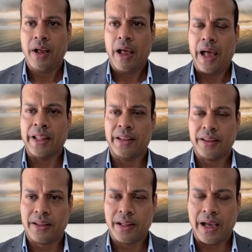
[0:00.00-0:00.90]

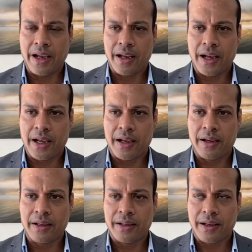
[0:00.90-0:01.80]
And
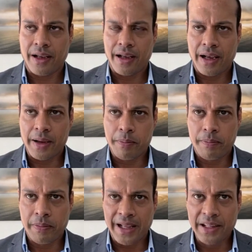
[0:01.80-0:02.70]
I
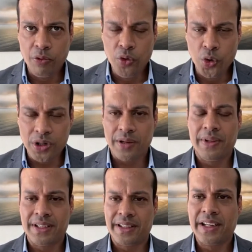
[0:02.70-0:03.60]
at the root of
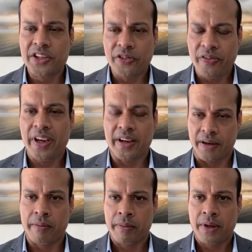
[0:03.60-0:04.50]
this thing is fear.
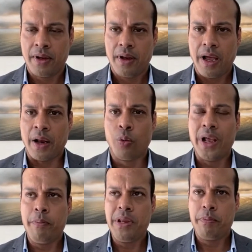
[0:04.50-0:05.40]
And
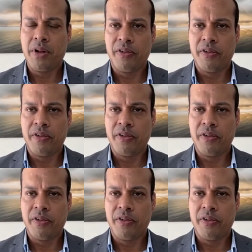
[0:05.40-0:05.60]
when people